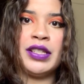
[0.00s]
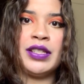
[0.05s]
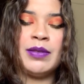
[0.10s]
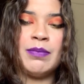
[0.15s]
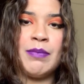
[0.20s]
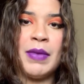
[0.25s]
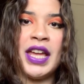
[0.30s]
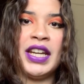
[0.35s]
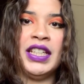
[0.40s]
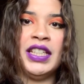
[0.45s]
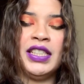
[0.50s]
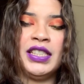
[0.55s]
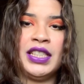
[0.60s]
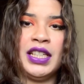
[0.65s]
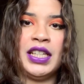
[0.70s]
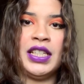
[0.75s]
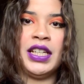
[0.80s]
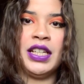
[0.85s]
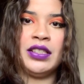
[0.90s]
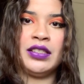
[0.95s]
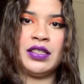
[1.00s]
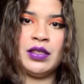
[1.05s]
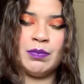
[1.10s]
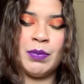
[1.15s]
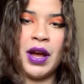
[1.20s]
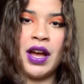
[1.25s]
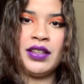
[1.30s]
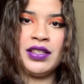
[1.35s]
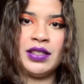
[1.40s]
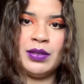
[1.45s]
as many details as
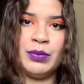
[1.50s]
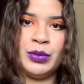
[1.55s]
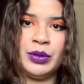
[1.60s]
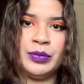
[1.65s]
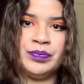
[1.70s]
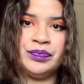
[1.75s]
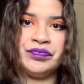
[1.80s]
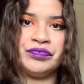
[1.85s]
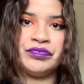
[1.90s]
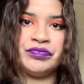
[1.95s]
possible.